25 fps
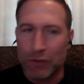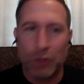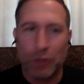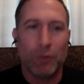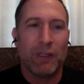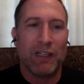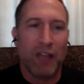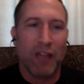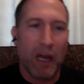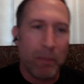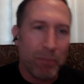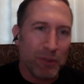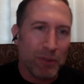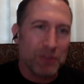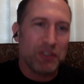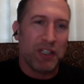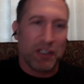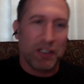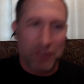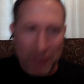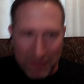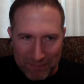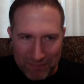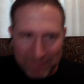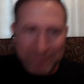
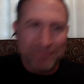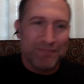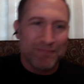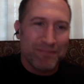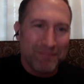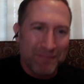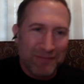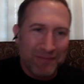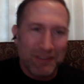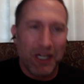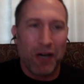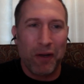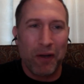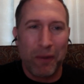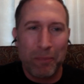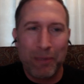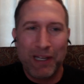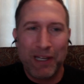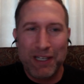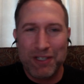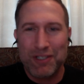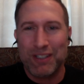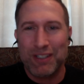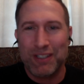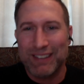liposuction on a
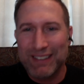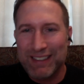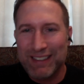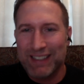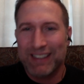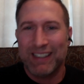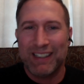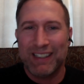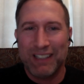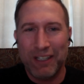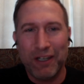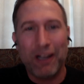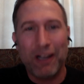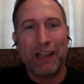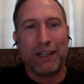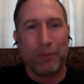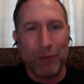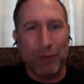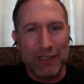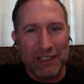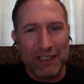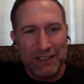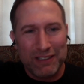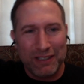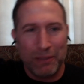patient. Like
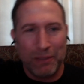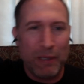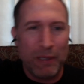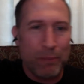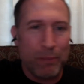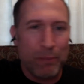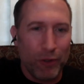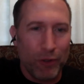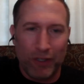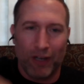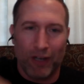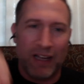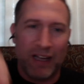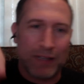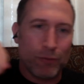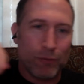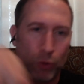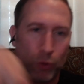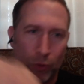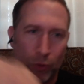when you see people and they're like,